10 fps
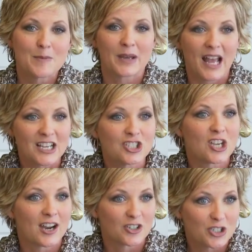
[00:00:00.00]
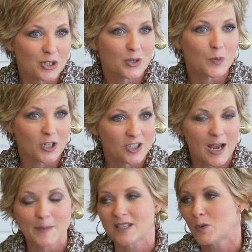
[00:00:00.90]
But I share 2
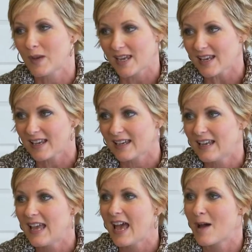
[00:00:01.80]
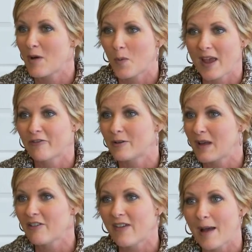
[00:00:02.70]
workshops a week. I'm away from
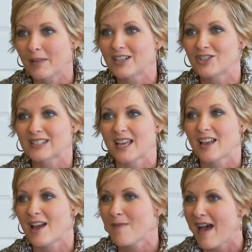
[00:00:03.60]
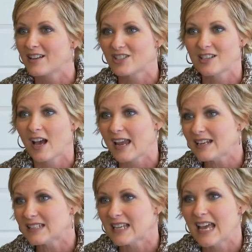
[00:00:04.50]
my family, just like I'm at
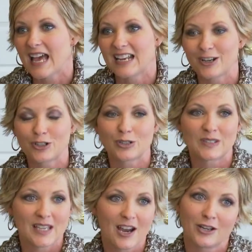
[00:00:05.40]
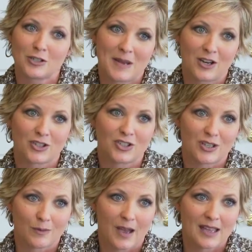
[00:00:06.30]
tonight, and introducing Heritage Makers to
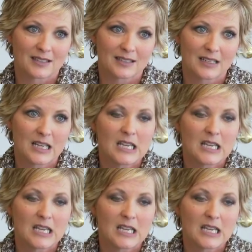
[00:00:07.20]
you guys.